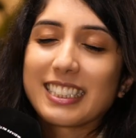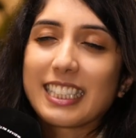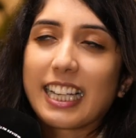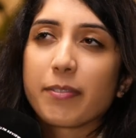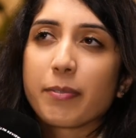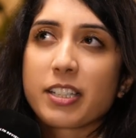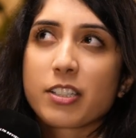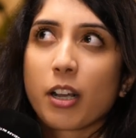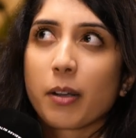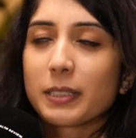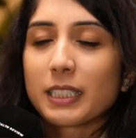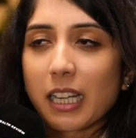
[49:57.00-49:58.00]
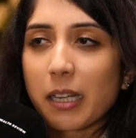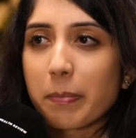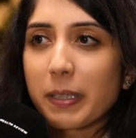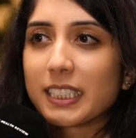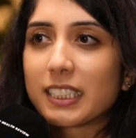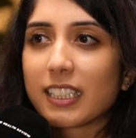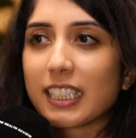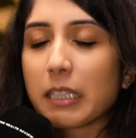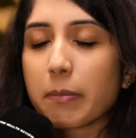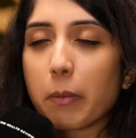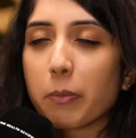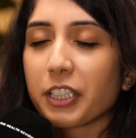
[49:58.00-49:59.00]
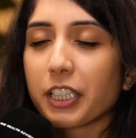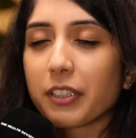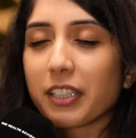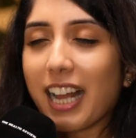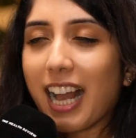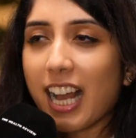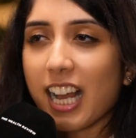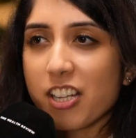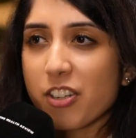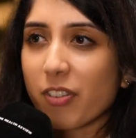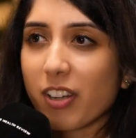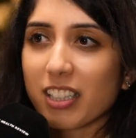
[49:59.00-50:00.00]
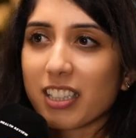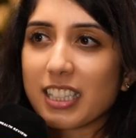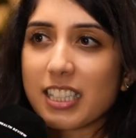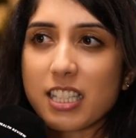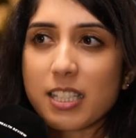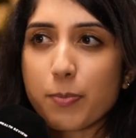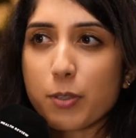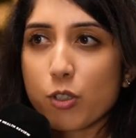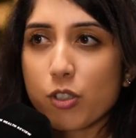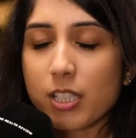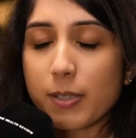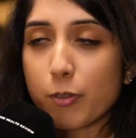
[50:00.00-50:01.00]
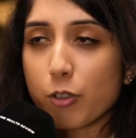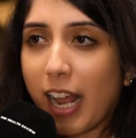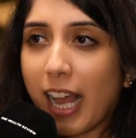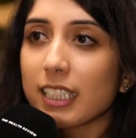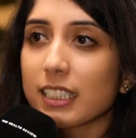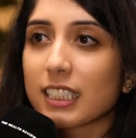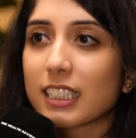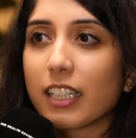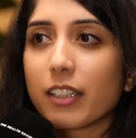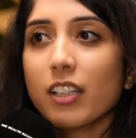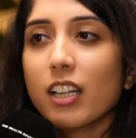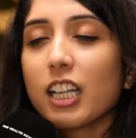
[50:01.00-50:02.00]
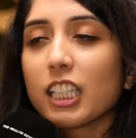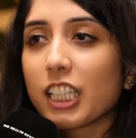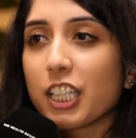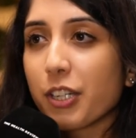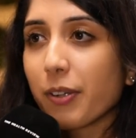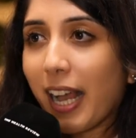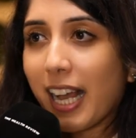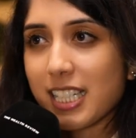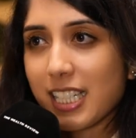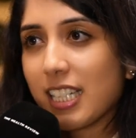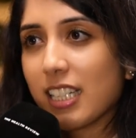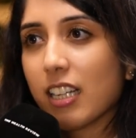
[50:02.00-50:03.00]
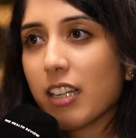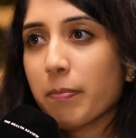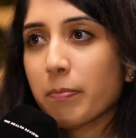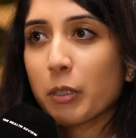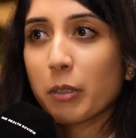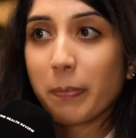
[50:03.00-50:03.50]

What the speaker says: say my top tip is to think about what you can add rather than subtract. So could you add in more